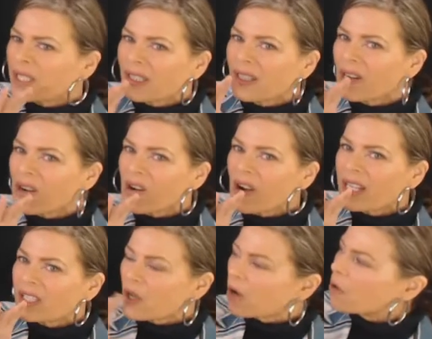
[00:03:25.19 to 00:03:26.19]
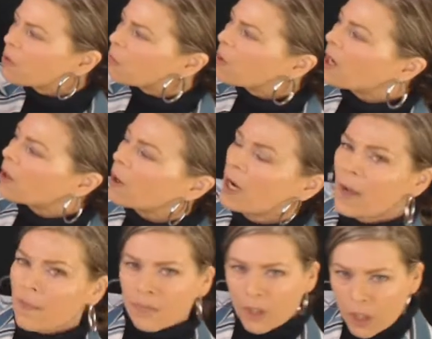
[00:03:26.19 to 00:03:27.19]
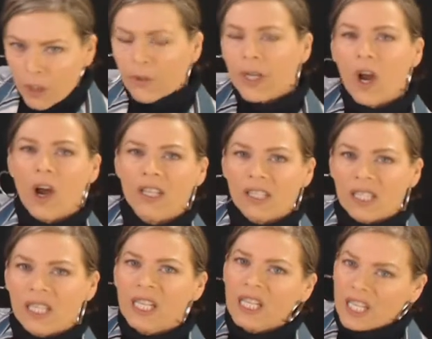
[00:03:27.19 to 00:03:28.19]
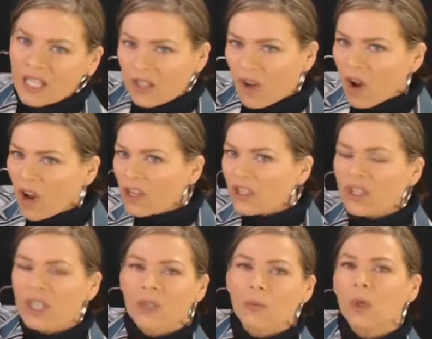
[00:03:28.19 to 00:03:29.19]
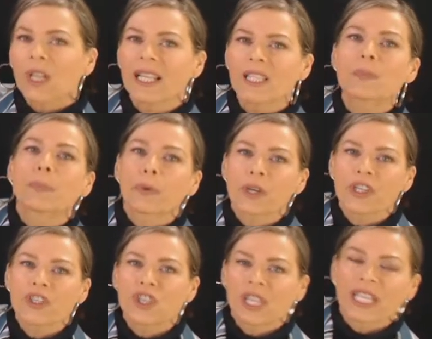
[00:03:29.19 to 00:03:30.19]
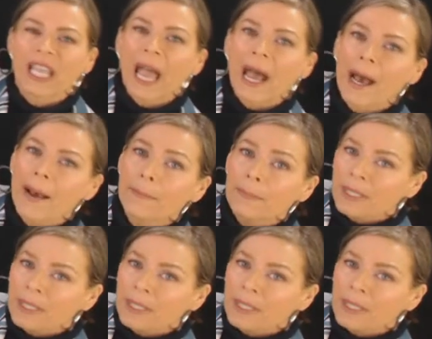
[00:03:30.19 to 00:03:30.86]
And oh, I don't. Well, curiosity and caution, well, let's bridge the gap.